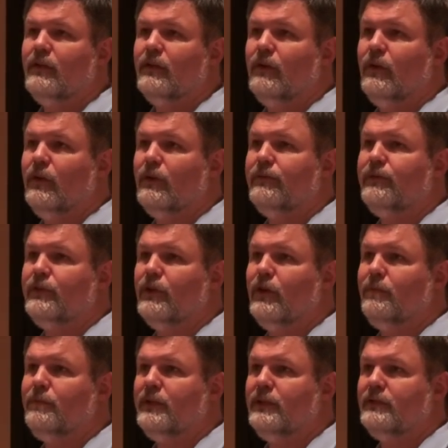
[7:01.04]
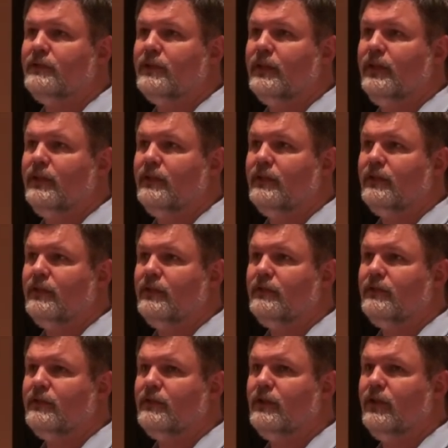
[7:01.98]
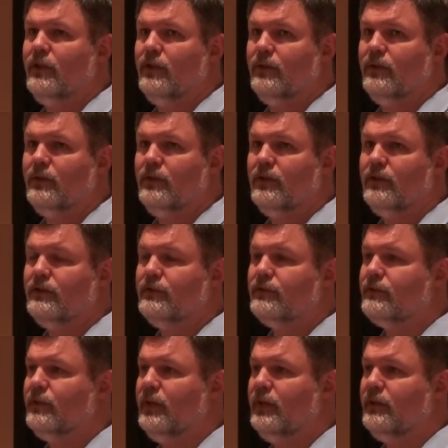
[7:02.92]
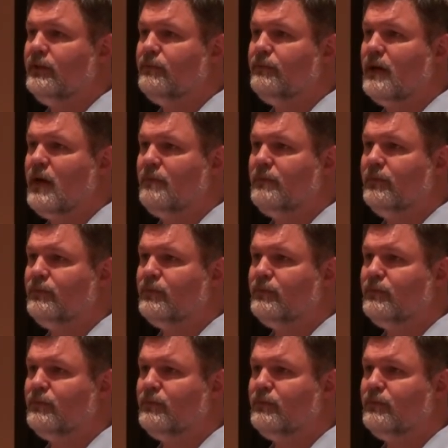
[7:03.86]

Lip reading: all of your OpenInsight code, screens, pop-ups,